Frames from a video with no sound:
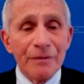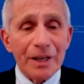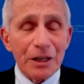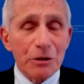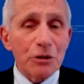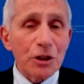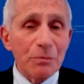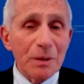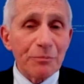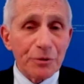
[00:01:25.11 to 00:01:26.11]
that you should
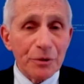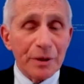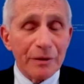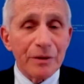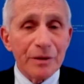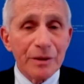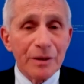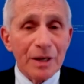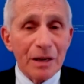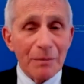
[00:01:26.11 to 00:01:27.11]
be prudent
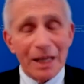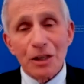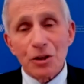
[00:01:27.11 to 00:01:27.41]
and making